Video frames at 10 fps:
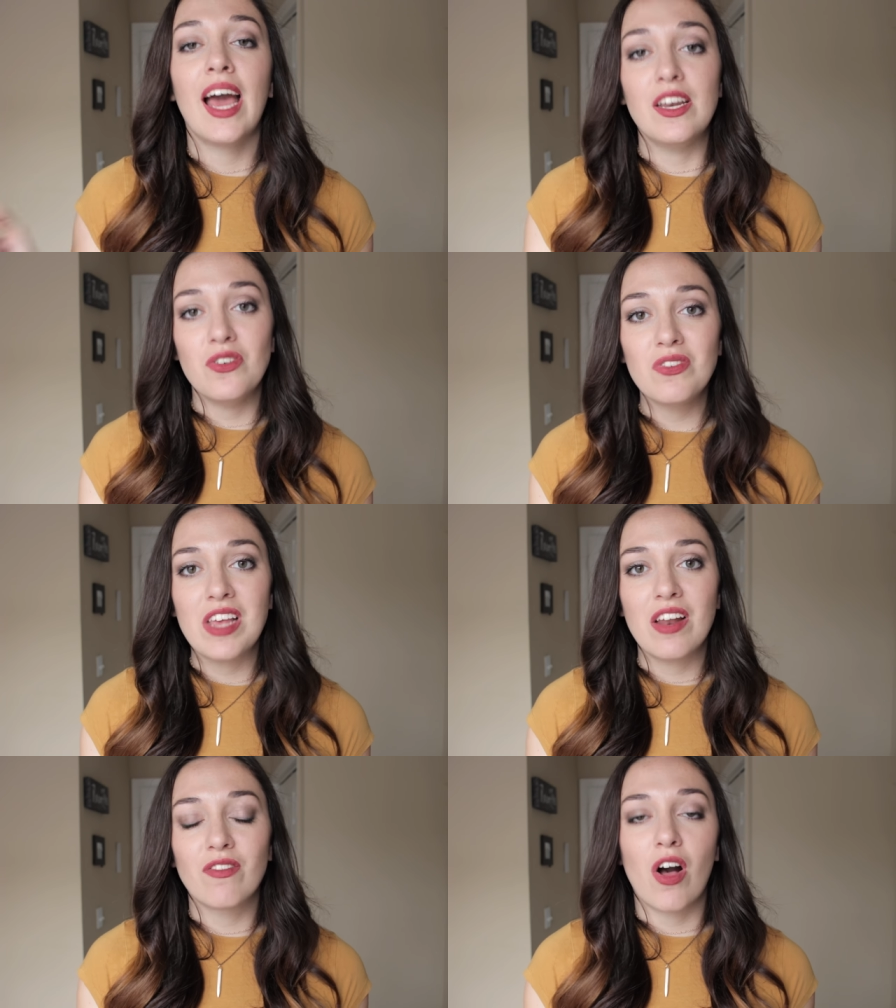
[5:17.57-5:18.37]
a new
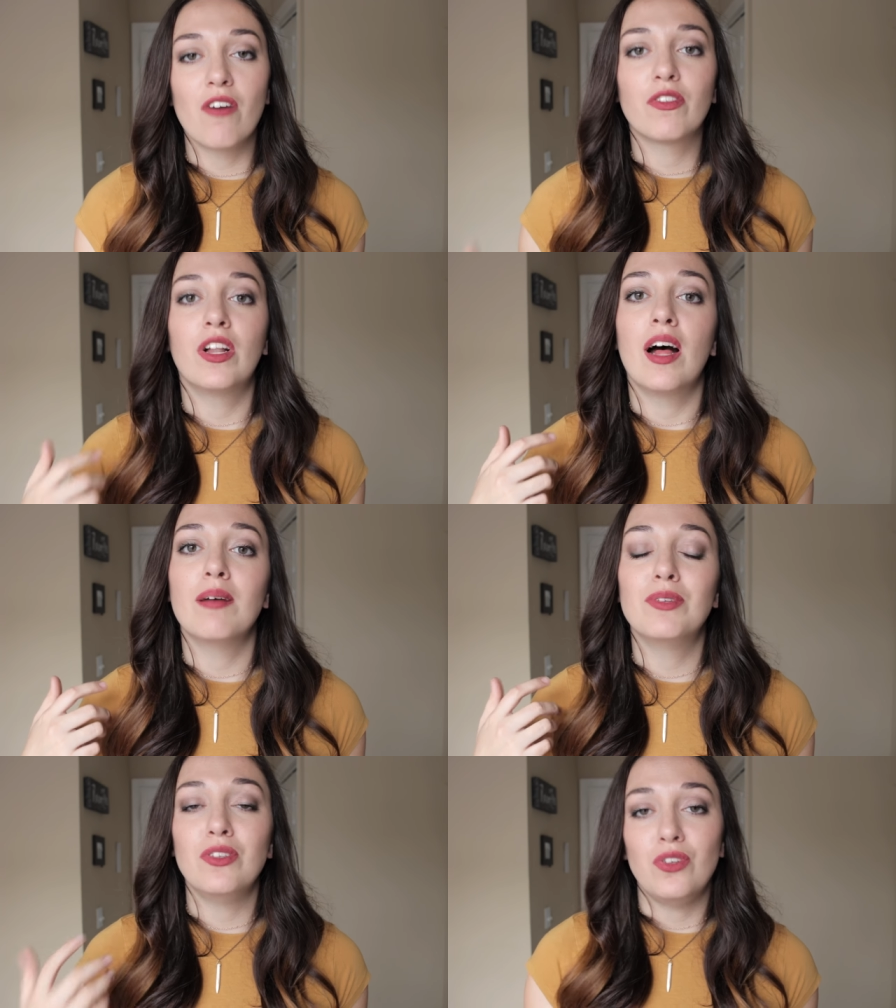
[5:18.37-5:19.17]
set of golf
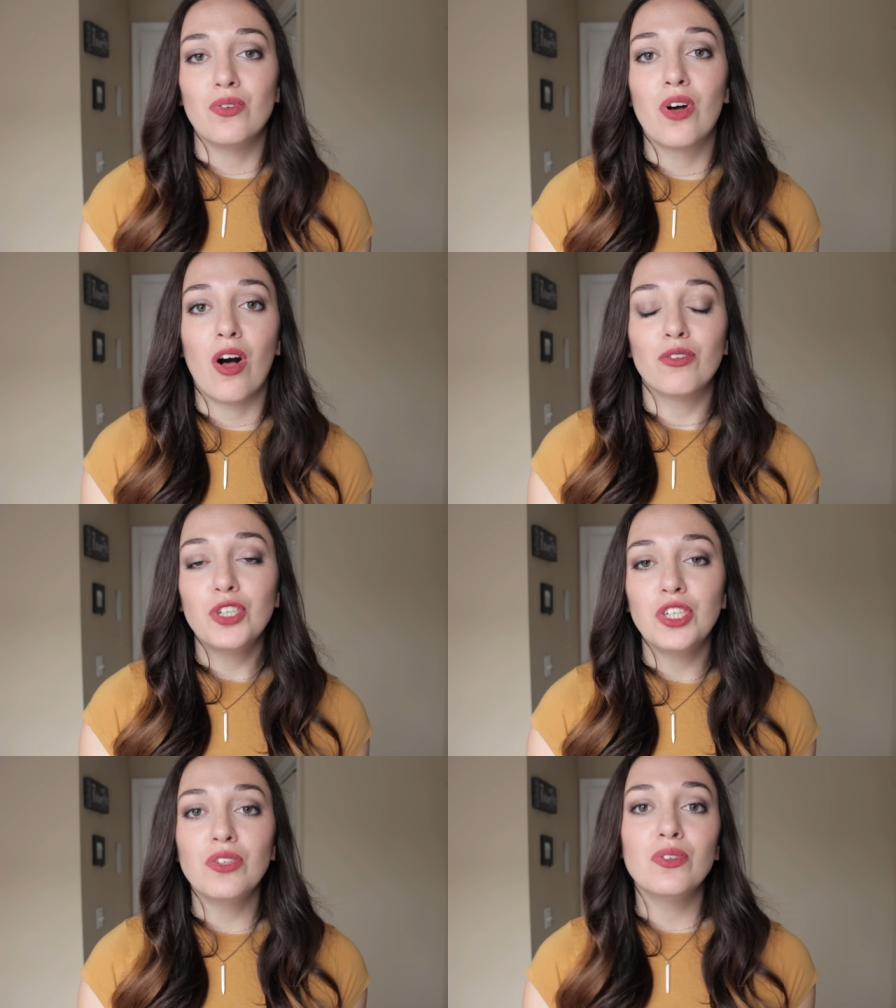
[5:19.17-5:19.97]
clubs, new golf
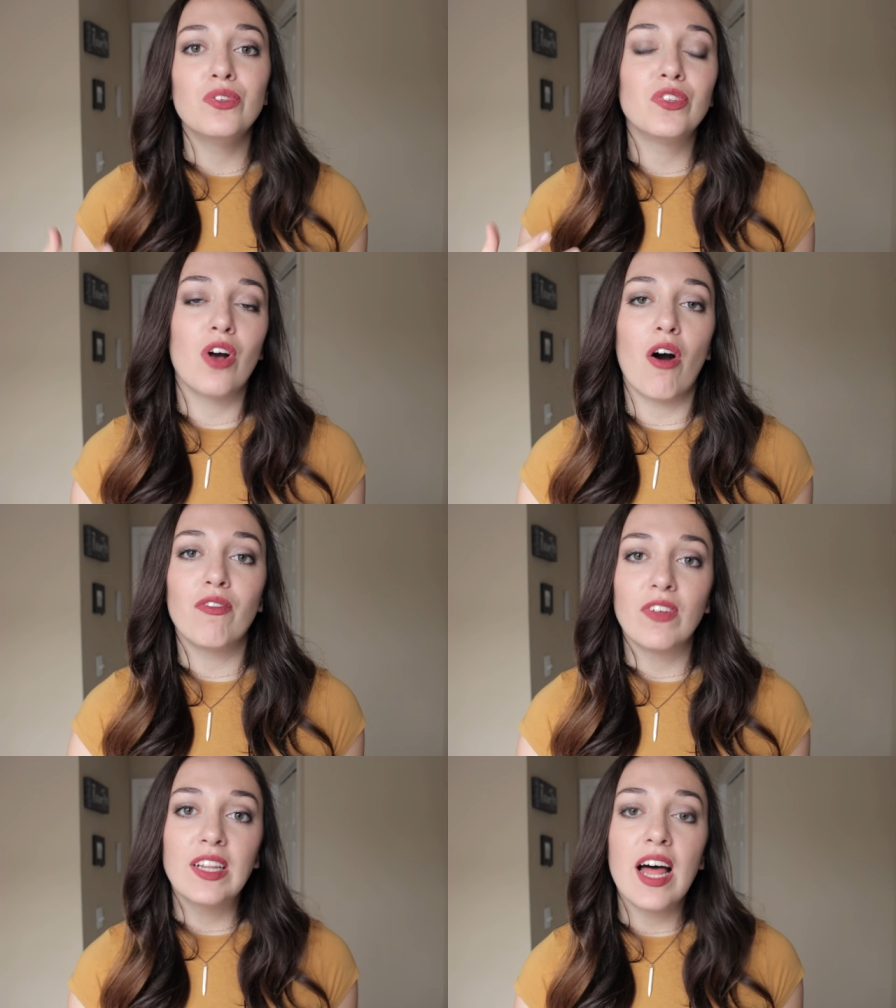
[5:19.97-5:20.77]
shoes,
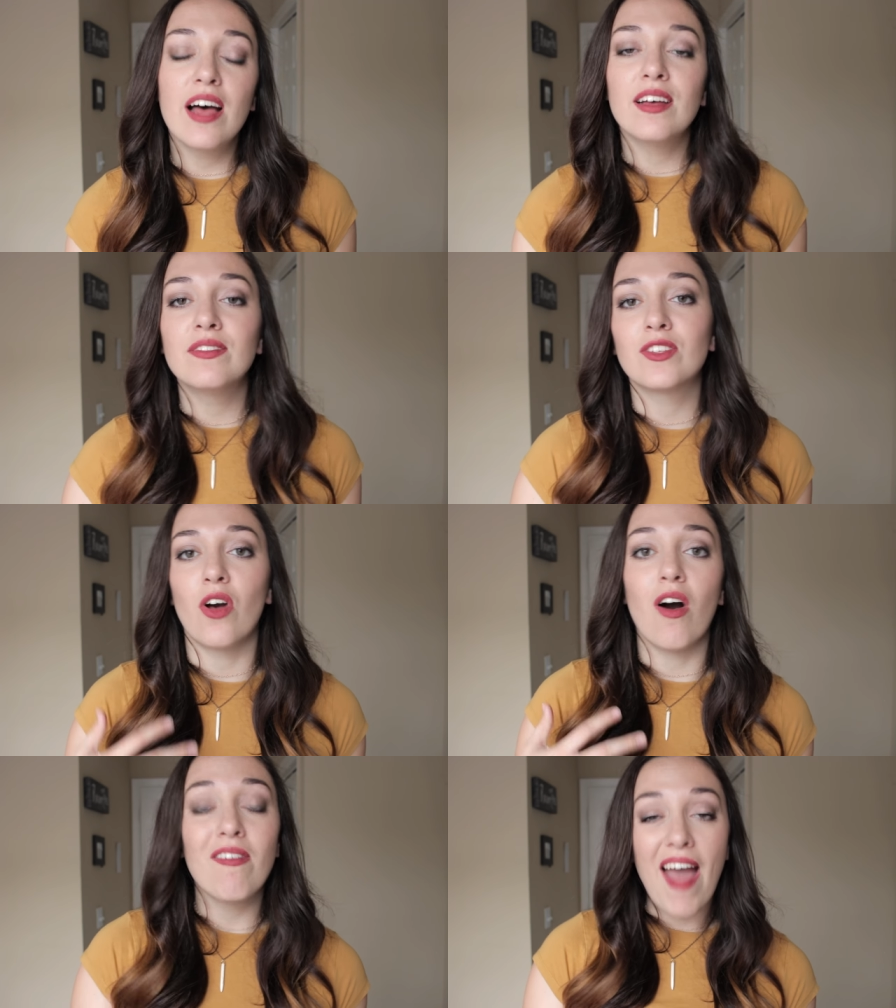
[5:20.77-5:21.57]
golf gloves,
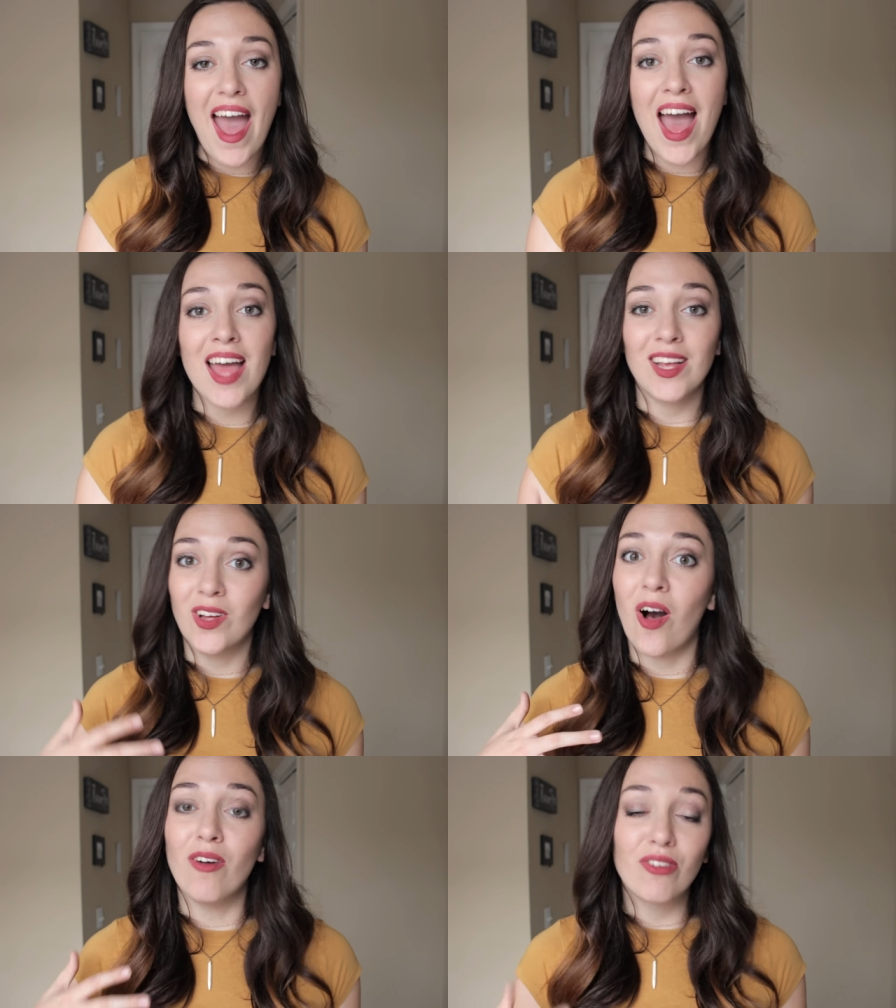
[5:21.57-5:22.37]
golf hat,
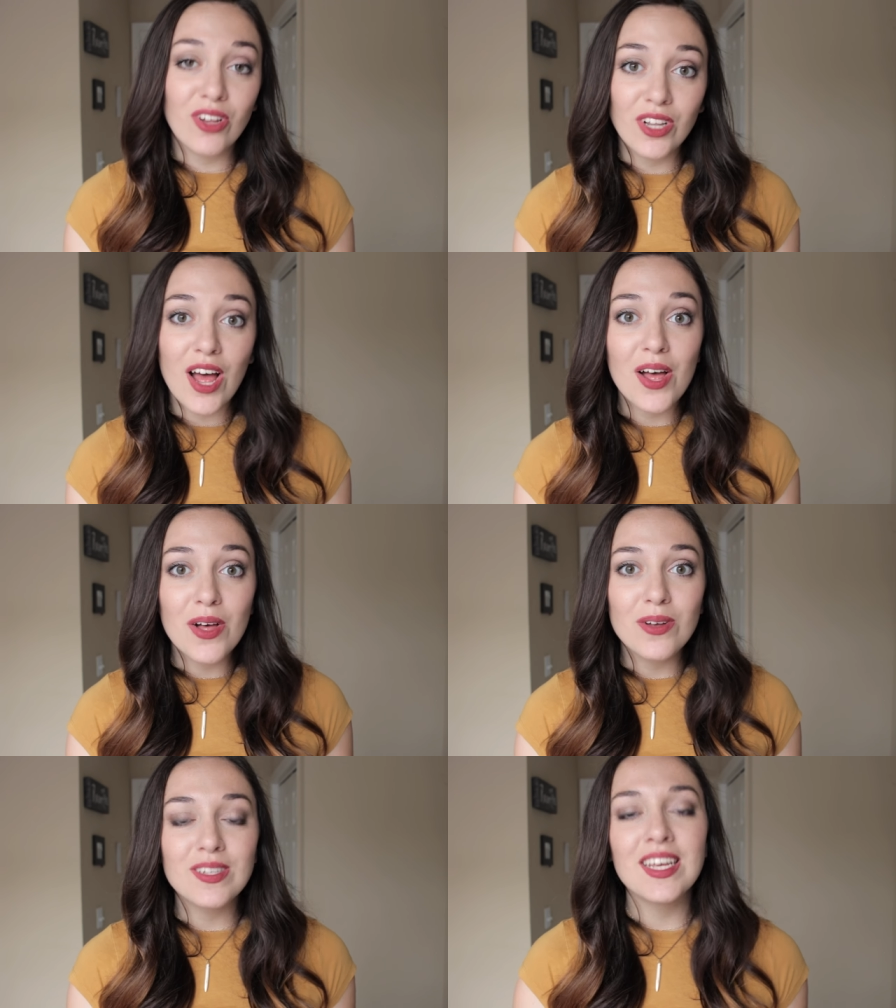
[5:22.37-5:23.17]
golf
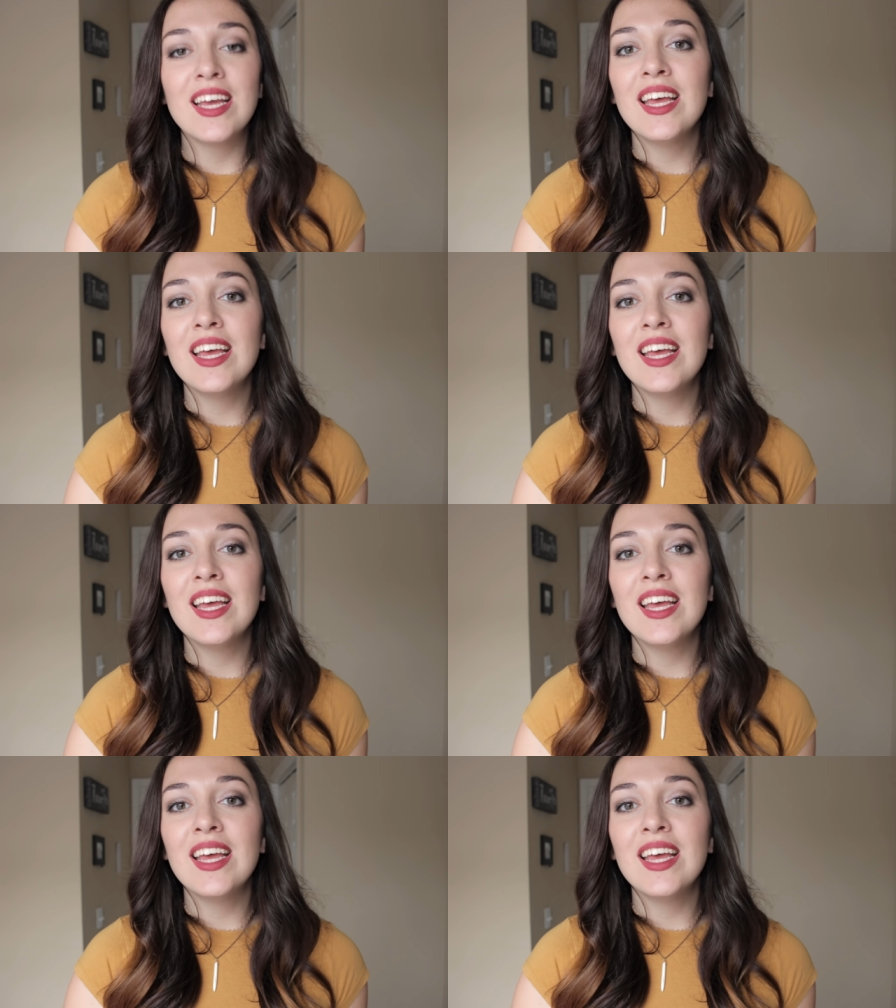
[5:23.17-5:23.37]
clothes,